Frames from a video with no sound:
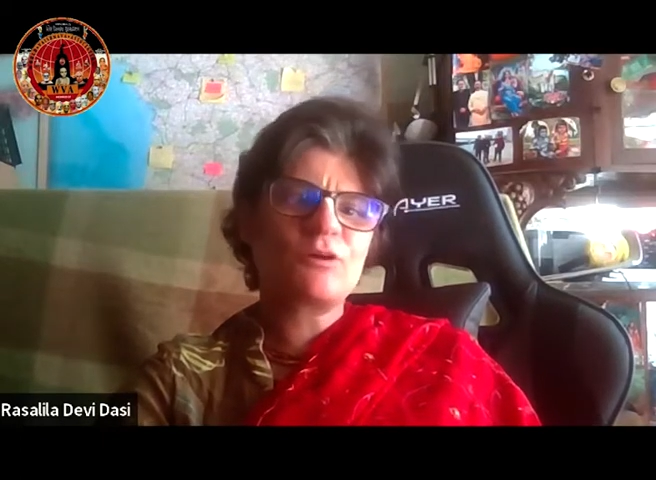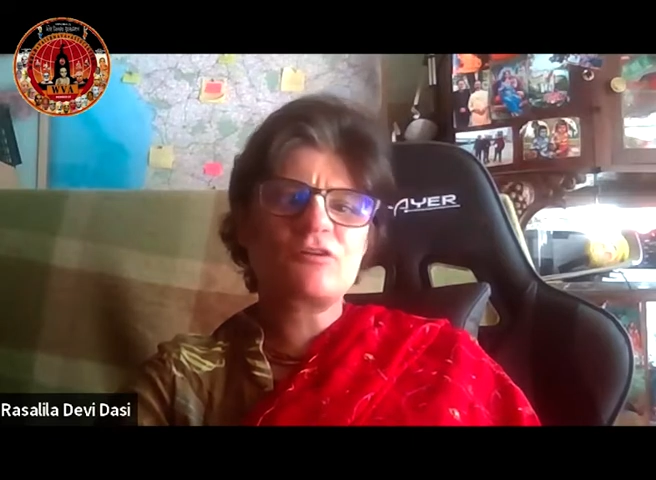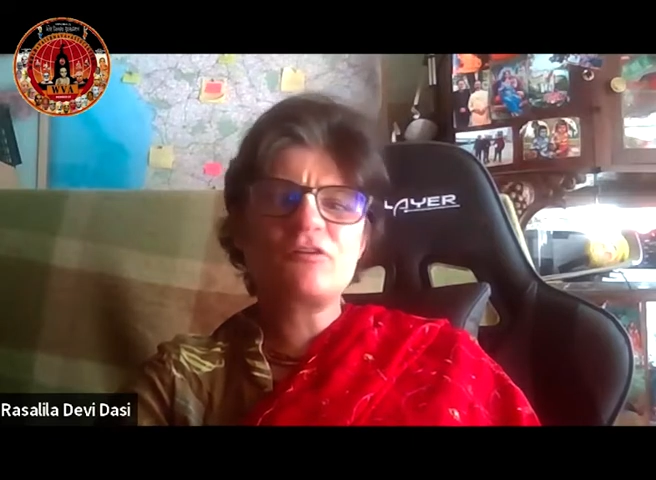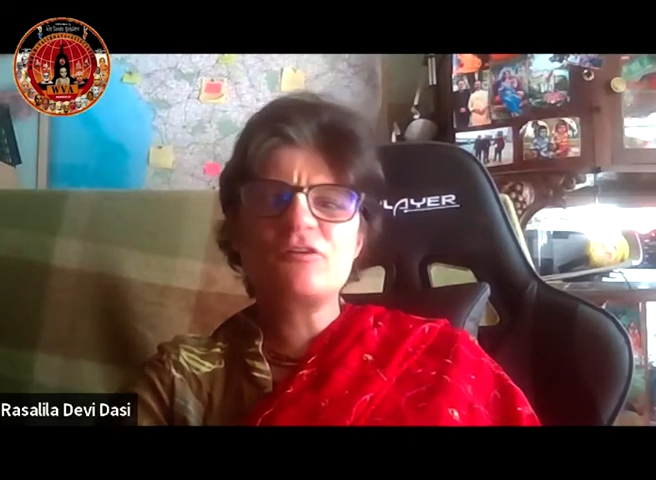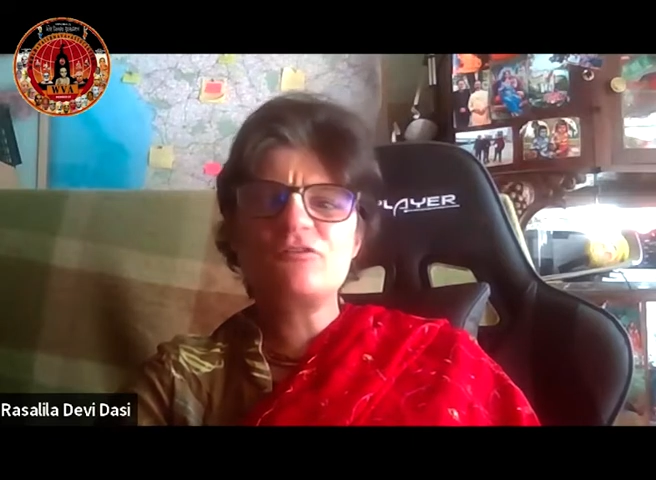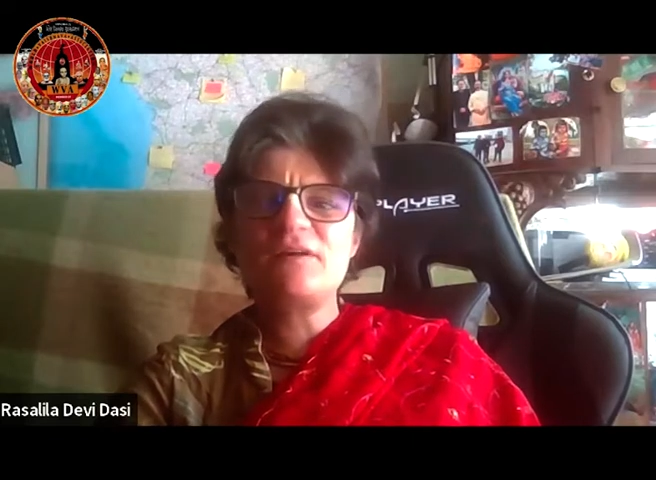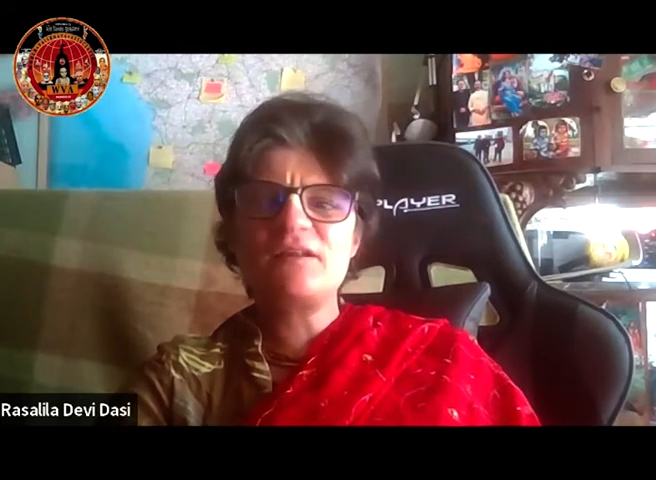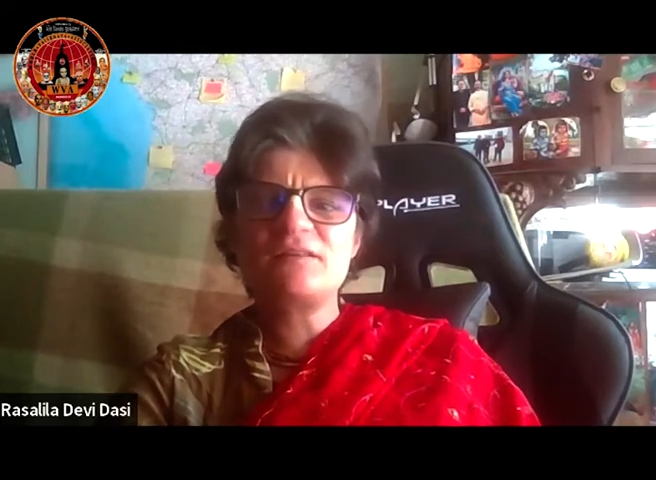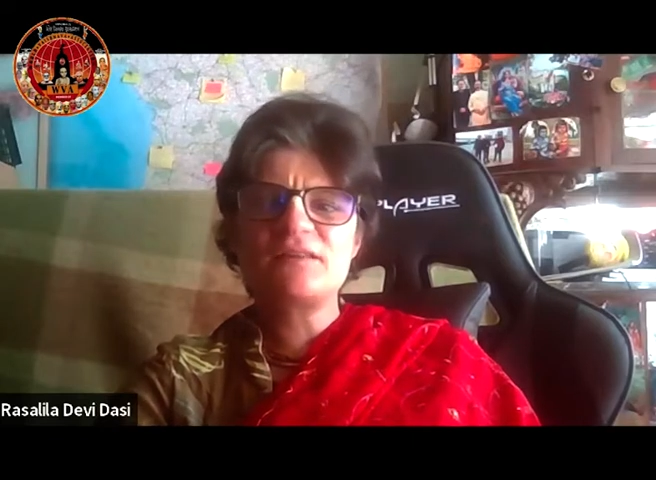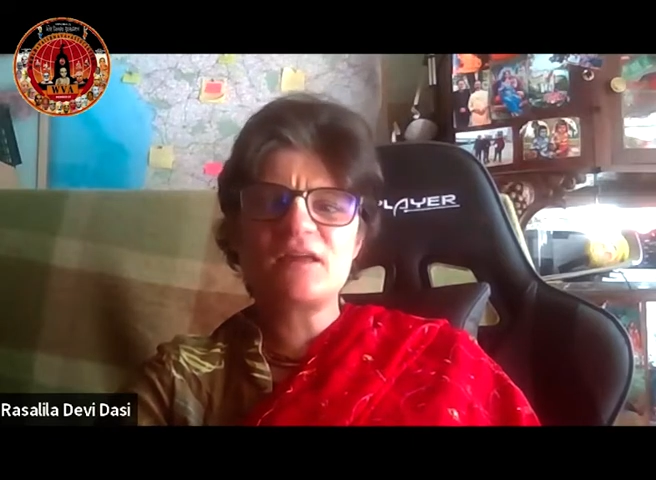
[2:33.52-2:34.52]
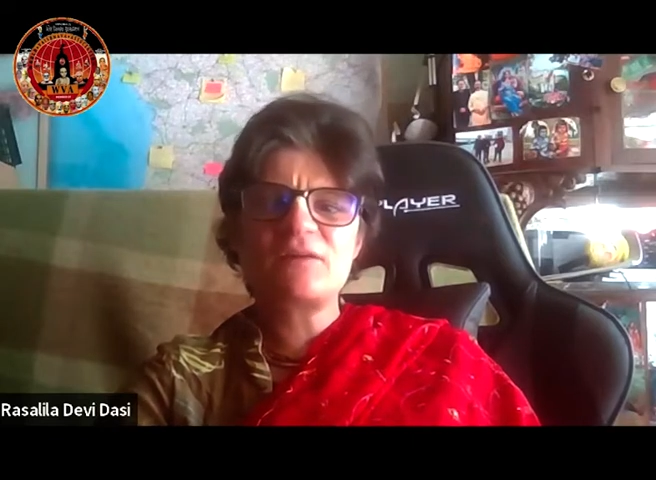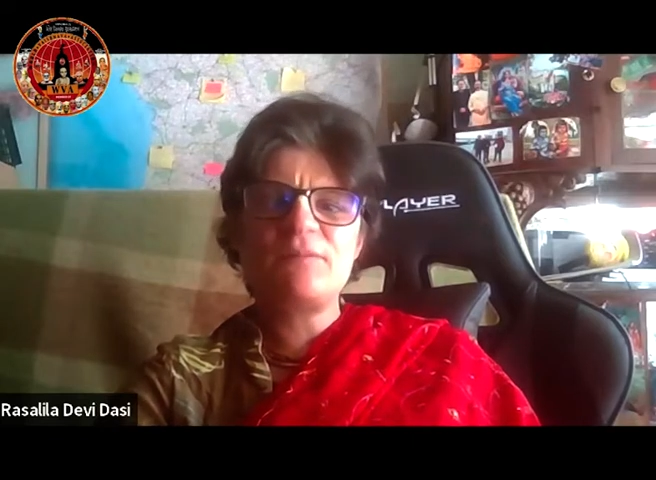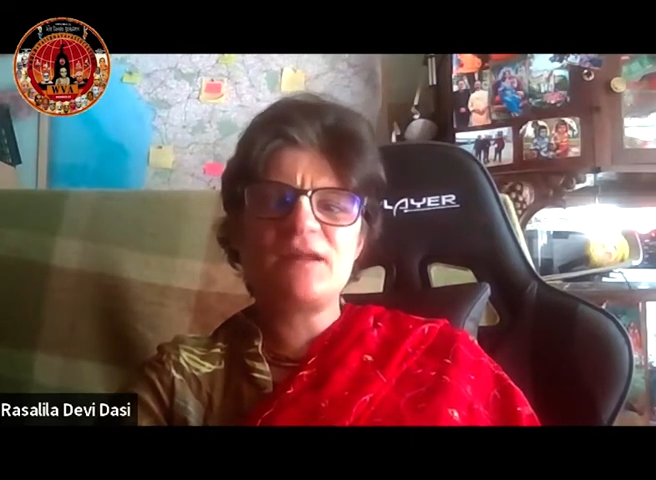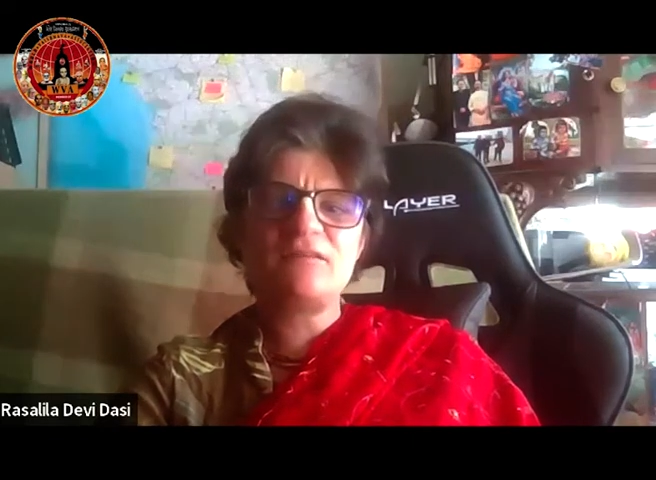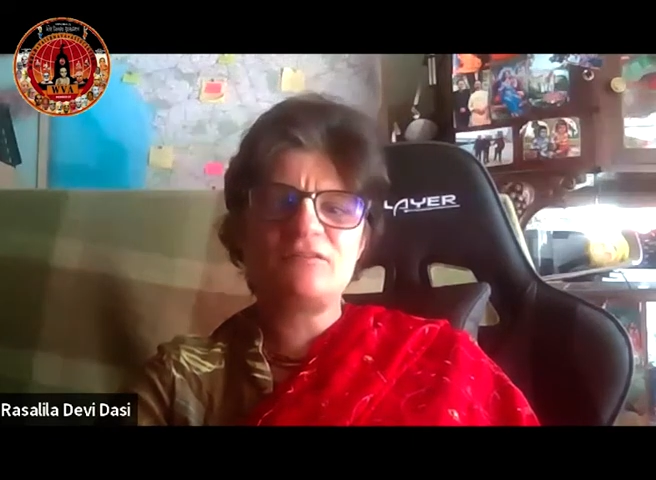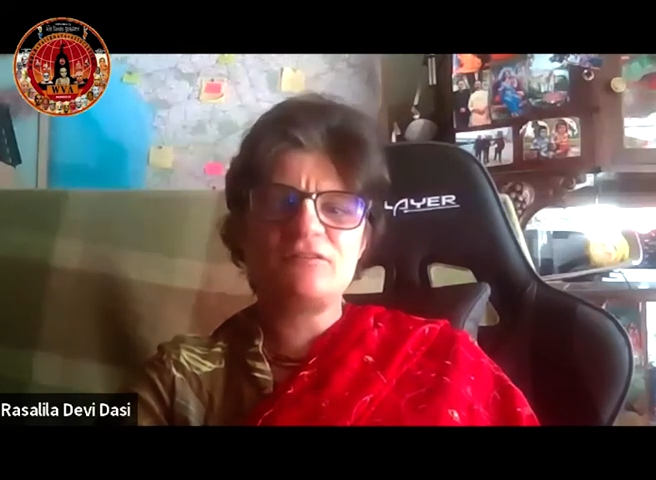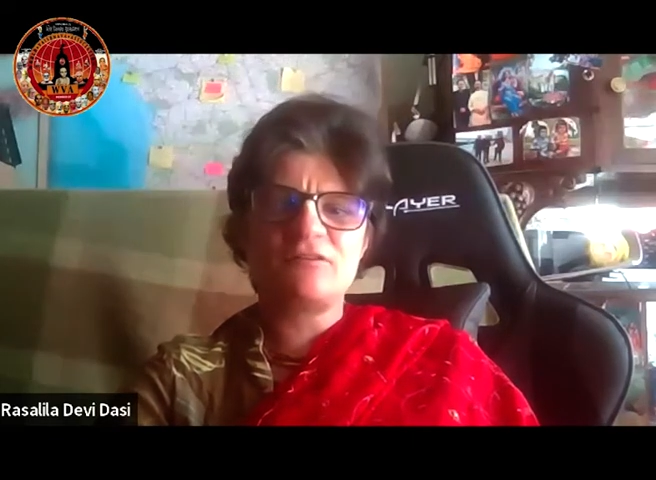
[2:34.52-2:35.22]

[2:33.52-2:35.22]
Tomorrow will take place